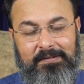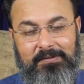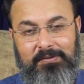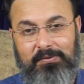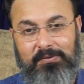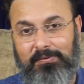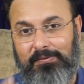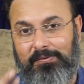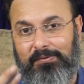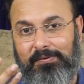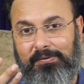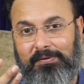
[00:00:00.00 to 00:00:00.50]

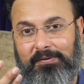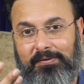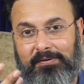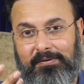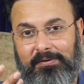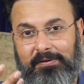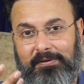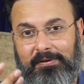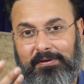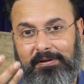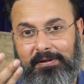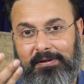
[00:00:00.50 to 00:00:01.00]
So,
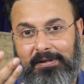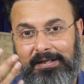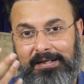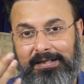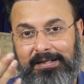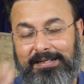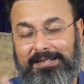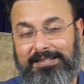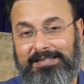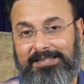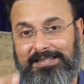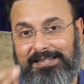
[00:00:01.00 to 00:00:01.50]

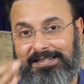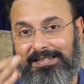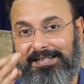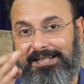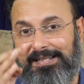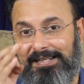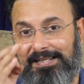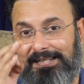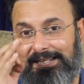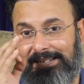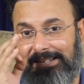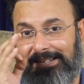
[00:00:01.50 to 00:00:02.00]
it is
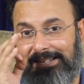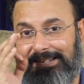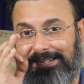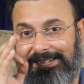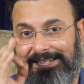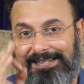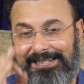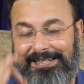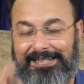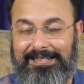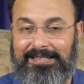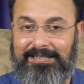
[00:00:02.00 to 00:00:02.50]
sitting in
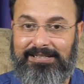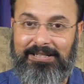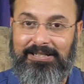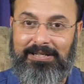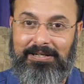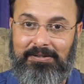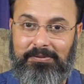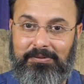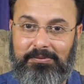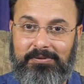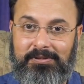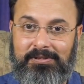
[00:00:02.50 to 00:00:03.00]
the 8th
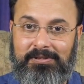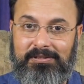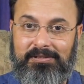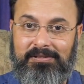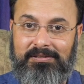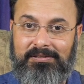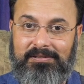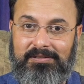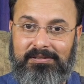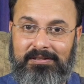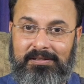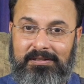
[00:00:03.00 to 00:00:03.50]
house,
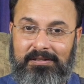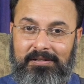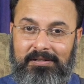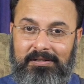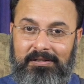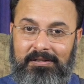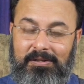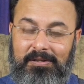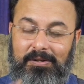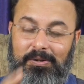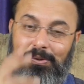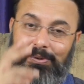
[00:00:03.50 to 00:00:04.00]

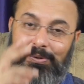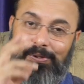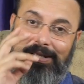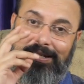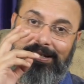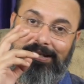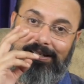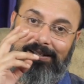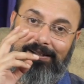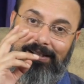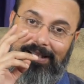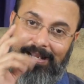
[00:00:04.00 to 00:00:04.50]

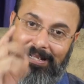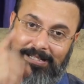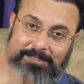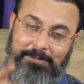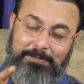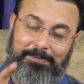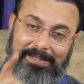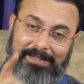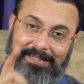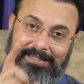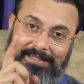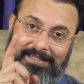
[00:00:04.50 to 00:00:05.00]

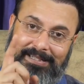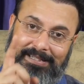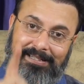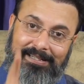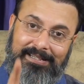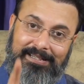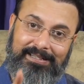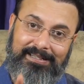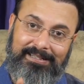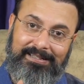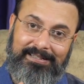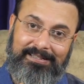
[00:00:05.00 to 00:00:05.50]

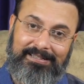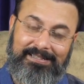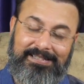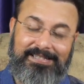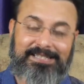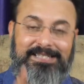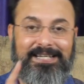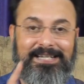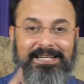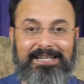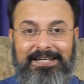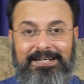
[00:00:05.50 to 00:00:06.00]
aspecting the
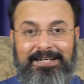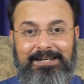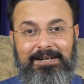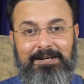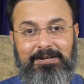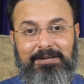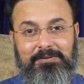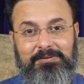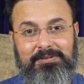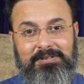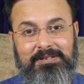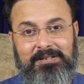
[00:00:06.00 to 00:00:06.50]
2nd
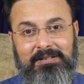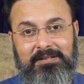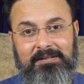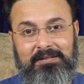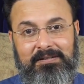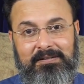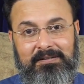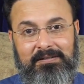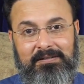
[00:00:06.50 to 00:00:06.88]
house,